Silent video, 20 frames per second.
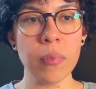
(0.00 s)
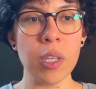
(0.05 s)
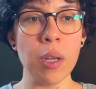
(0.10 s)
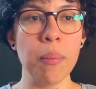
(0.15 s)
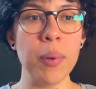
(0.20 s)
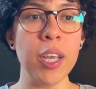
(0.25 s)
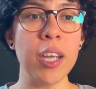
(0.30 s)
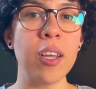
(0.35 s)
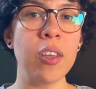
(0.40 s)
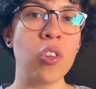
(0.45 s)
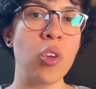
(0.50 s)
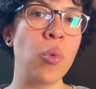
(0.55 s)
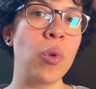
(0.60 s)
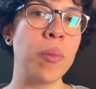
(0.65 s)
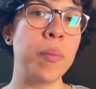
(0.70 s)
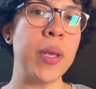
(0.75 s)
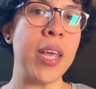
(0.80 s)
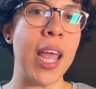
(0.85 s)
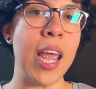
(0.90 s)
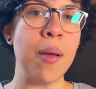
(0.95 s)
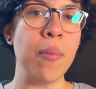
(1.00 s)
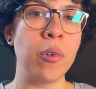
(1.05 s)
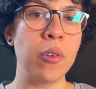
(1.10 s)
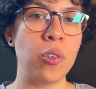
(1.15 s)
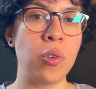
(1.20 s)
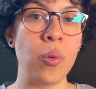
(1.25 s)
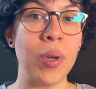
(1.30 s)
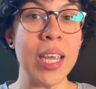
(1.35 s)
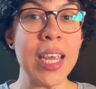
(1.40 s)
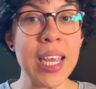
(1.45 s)
because you will be able
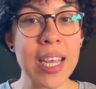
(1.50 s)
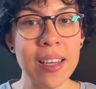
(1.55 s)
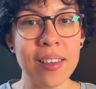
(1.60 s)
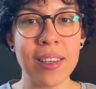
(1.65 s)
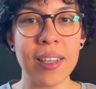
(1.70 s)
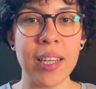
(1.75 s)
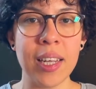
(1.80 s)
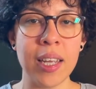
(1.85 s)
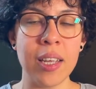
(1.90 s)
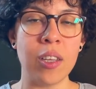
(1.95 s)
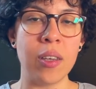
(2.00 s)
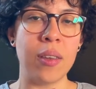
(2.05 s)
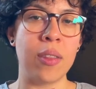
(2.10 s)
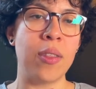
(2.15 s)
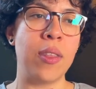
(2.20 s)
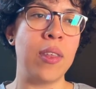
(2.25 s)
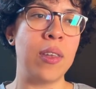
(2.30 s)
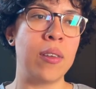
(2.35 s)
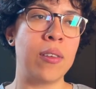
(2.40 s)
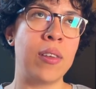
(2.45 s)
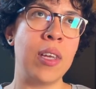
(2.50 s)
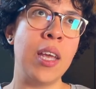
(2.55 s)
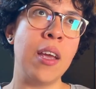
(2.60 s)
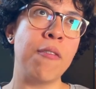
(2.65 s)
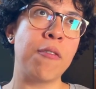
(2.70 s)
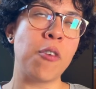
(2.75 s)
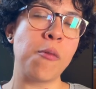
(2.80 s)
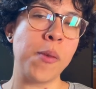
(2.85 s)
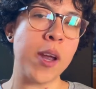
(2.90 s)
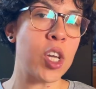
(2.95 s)
to easily th- see
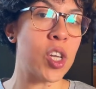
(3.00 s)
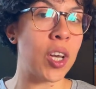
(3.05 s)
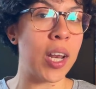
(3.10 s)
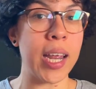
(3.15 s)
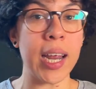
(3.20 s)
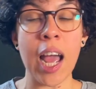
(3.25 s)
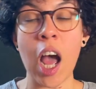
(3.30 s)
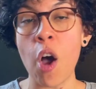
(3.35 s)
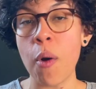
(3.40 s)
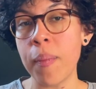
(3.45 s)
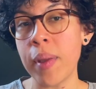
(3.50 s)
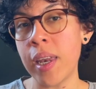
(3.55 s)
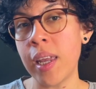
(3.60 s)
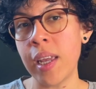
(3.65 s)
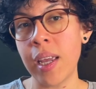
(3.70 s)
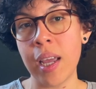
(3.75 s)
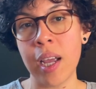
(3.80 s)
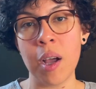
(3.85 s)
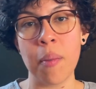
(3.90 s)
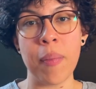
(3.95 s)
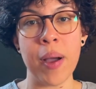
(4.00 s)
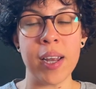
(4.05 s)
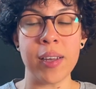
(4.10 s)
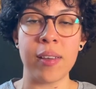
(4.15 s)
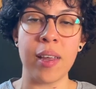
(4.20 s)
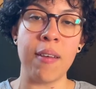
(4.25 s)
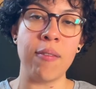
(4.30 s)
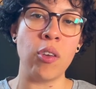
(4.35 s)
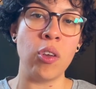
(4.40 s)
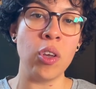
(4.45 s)
information like how many gigabytes
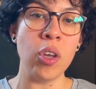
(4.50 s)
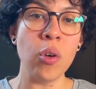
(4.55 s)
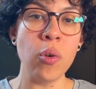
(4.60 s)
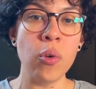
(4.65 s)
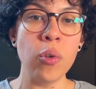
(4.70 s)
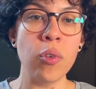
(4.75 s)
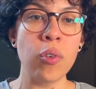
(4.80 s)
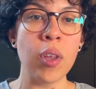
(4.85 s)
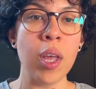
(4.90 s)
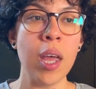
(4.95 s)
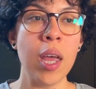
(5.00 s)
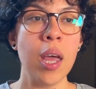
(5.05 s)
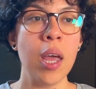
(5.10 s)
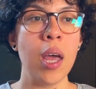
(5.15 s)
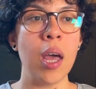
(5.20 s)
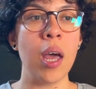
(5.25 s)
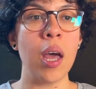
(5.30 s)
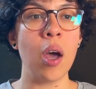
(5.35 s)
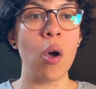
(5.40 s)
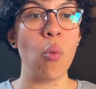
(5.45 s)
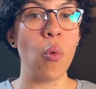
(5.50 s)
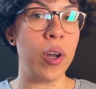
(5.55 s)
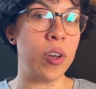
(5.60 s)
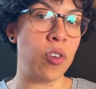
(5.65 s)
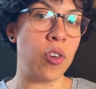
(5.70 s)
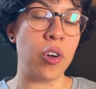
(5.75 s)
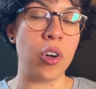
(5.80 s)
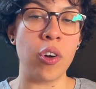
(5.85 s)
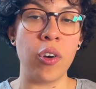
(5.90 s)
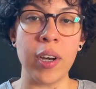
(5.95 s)
have you used, uh, what's
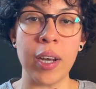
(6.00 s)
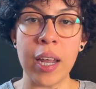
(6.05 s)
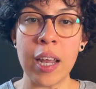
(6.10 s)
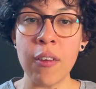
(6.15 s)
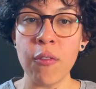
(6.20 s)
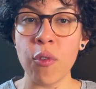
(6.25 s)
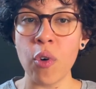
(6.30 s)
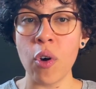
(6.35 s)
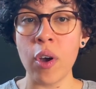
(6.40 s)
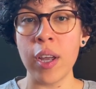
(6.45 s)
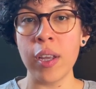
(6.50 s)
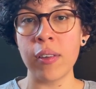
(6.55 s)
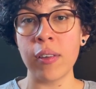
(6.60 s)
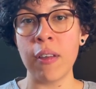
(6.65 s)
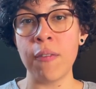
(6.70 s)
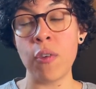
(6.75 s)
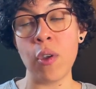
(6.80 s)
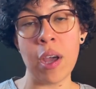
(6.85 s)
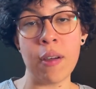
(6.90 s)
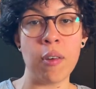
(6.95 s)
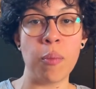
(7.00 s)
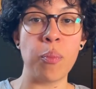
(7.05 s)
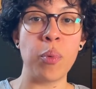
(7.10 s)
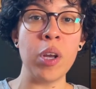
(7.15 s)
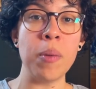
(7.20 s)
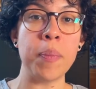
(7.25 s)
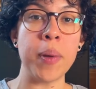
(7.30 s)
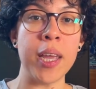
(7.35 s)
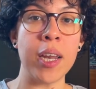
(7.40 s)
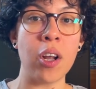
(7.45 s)
your current invoice, if you have a
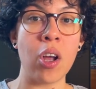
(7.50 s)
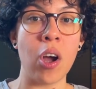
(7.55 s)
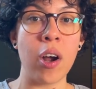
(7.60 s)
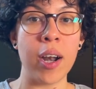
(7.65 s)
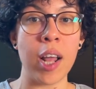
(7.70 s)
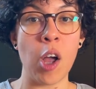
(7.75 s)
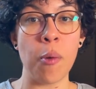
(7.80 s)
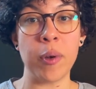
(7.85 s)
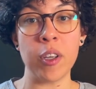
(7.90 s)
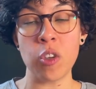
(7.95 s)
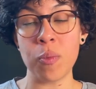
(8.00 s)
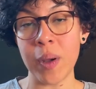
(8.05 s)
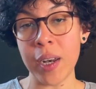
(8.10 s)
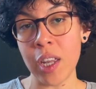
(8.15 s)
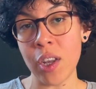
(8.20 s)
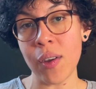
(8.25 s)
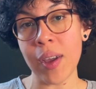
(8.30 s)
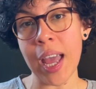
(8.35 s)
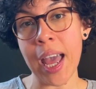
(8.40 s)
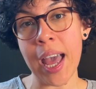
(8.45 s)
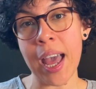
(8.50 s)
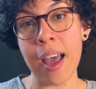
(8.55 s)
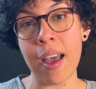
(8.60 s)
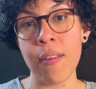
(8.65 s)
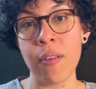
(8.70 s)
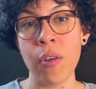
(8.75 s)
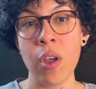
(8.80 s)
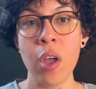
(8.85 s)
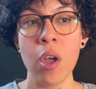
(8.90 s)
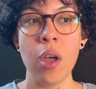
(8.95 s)
prepaid card, how much money you
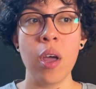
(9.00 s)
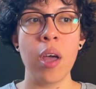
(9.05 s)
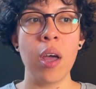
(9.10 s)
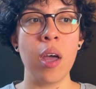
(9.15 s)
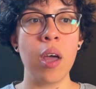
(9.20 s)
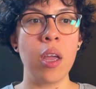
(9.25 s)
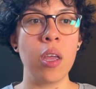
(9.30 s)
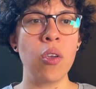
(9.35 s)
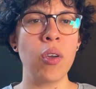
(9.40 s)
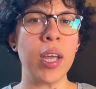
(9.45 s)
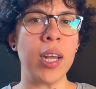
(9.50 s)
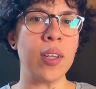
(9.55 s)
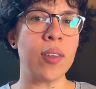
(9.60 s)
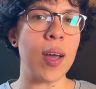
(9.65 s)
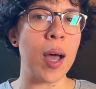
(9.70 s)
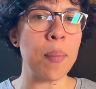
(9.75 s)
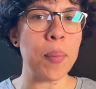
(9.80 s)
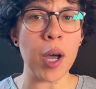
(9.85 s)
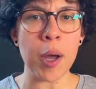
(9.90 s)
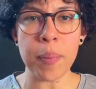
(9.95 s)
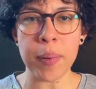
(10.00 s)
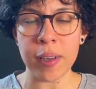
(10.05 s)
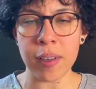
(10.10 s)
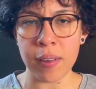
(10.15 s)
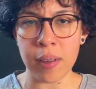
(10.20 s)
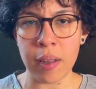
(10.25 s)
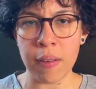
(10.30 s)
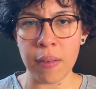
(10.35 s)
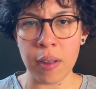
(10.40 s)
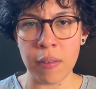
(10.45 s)
have. Uh, you can top up, as,
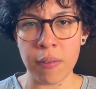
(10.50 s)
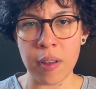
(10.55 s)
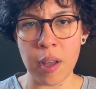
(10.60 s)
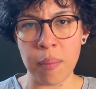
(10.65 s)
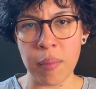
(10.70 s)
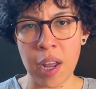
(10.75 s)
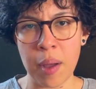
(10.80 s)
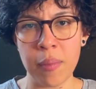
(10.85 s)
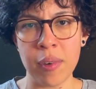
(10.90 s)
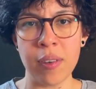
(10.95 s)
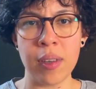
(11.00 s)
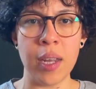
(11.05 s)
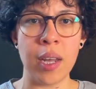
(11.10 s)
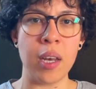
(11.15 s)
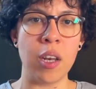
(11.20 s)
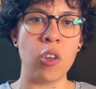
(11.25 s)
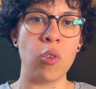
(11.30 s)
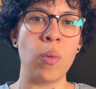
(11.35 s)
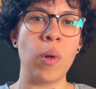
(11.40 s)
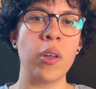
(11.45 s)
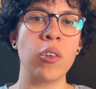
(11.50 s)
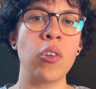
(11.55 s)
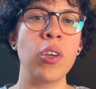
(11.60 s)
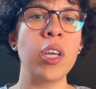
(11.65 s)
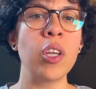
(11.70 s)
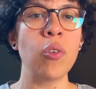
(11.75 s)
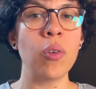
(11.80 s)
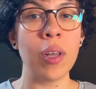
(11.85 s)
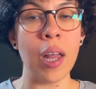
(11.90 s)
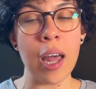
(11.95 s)
if I'm not mistaken, as well. So you
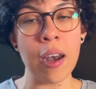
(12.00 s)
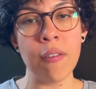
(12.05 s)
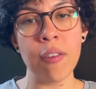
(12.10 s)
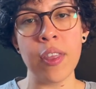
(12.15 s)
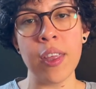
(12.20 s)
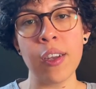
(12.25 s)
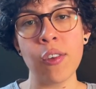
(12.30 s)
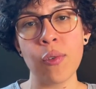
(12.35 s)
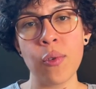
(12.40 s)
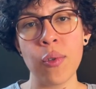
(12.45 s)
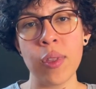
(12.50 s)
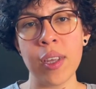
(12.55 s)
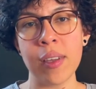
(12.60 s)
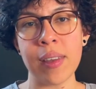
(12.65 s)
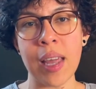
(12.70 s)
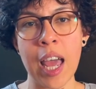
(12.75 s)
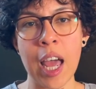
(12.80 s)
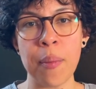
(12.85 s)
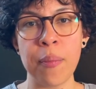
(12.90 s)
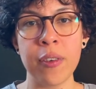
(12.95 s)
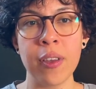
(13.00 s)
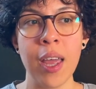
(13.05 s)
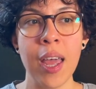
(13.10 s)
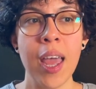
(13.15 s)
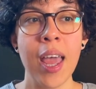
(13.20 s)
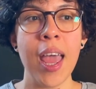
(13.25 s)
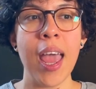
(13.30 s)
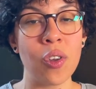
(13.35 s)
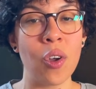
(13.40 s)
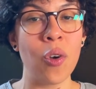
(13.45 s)
can do a lot of things through these apps.
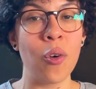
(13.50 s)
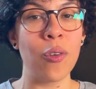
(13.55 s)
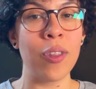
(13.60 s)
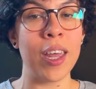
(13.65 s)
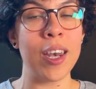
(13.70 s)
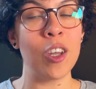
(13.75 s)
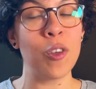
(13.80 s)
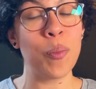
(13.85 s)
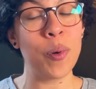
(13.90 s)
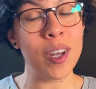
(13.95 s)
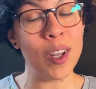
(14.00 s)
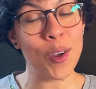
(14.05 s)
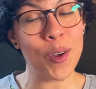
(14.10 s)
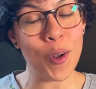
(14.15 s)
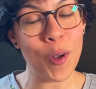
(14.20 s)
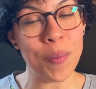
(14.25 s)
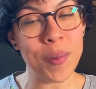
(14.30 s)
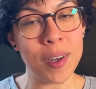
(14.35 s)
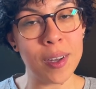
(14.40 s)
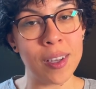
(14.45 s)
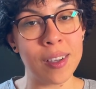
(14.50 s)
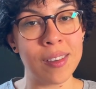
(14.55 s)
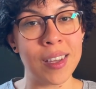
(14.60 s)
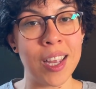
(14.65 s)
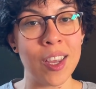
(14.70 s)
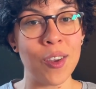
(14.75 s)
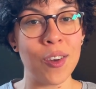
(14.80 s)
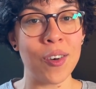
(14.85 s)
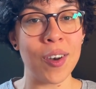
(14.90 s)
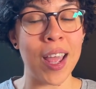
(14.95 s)
So that is pretty cool because
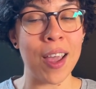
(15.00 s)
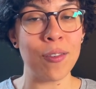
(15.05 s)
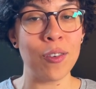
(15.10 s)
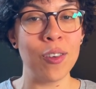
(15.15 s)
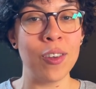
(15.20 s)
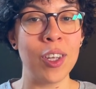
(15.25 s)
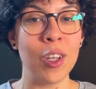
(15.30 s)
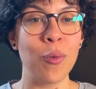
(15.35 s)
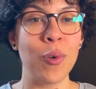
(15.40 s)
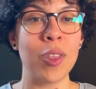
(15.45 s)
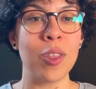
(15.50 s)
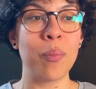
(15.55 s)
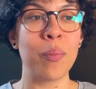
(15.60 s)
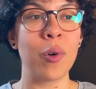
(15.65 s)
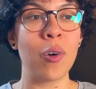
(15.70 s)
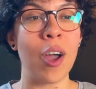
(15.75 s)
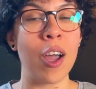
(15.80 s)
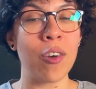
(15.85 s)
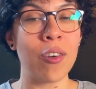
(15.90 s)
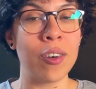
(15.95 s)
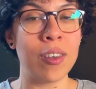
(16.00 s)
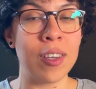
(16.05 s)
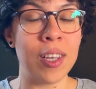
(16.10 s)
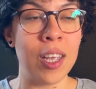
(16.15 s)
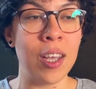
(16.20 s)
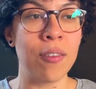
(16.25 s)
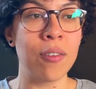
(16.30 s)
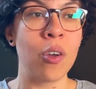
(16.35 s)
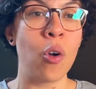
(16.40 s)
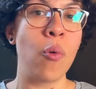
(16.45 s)
then you don't have to deal with the
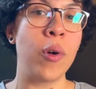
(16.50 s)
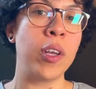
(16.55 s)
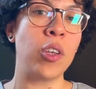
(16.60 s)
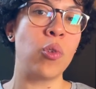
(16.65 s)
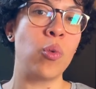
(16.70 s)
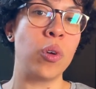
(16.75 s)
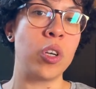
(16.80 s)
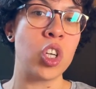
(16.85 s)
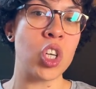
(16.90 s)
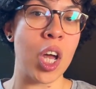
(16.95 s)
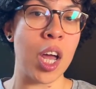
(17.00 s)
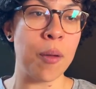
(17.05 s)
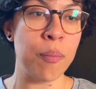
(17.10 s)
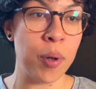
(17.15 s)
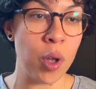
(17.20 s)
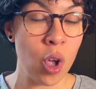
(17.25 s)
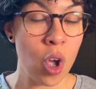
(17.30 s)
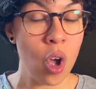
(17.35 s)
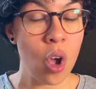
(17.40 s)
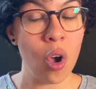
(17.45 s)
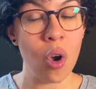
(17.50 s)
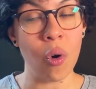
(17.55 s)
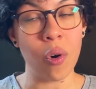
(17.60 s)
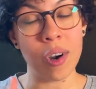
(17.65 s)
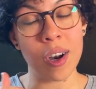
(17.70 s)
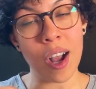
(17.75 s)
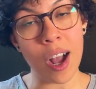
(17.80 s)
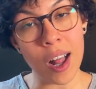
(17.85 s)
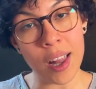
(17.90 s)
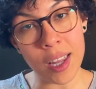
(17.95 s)
bureaucracy of going to a shop or
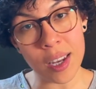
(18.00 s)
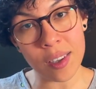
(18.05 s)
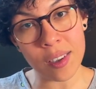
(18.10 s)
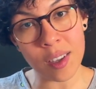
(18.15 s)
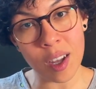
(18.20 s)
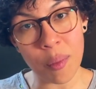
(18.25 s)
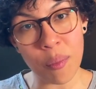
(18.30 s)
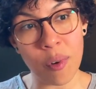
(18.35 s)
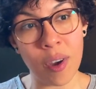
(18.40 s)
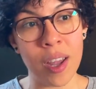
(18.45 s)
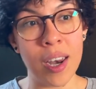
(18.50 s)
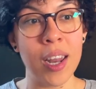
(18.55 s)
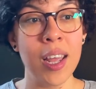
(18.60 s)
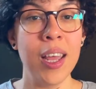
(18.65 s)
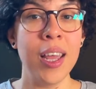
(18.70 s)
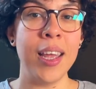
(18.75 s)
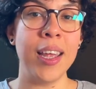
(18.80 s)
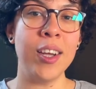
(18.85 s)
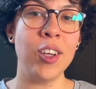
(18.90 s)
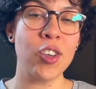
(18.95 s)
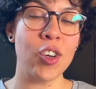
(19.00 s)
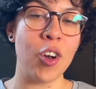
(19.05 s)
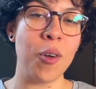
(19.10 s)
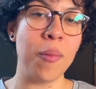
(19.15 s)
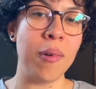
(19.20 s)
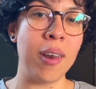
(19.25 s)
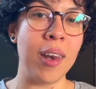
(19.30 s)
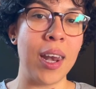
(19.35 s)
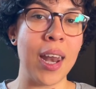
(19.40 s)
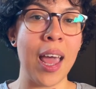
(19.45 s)
calling someone in
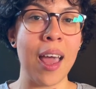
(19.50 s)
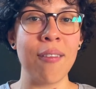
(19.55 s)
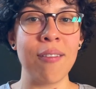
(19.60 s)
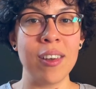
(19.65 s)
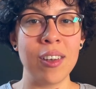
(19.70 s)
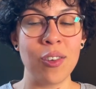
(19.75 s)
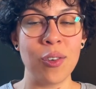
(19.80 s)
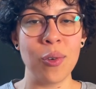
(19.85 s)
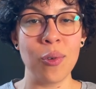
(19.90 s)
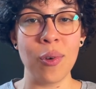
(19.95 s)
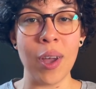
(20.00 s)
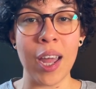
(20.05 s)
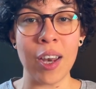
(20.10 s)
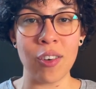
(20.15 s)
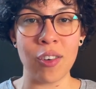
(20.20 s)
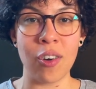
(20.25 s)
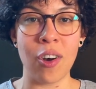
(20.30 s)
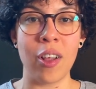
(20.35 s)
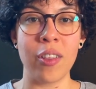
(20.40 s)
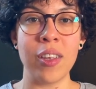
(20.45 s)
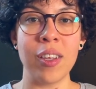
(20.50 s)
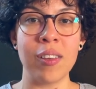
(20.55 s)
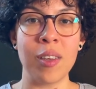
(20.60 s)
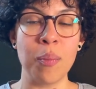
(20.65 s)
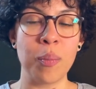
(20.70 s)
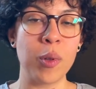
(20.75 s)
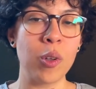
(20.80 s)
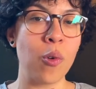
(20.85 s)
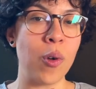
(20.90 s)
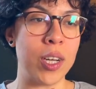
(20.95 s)
German and having to answer all these
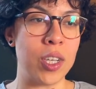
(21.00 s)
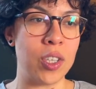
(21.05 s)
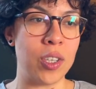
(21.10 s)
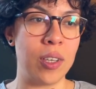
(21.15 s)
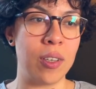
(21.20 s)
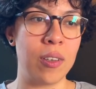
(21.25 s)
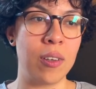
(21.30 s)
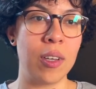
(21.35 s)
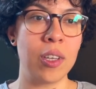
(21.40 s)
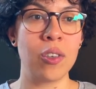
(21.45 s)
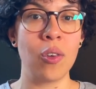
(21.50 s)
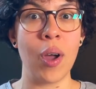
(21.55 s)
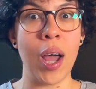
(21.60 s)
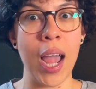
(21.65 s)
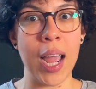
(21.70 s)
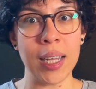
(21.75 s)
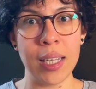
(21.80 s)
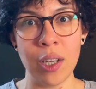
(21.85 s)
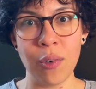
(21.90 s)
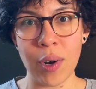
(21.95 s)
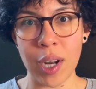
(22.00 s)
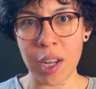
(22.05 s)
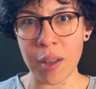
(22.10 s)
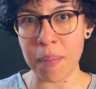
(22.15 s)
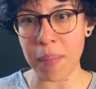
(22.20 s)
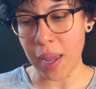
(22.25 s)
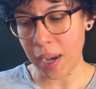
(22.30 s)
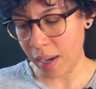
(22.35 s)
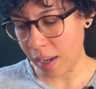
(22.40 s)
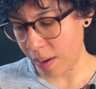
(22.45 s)
simple questions. So highly
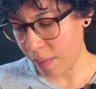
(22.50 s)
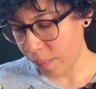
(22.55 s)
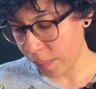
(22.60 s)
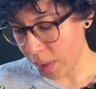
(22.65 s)
recommended.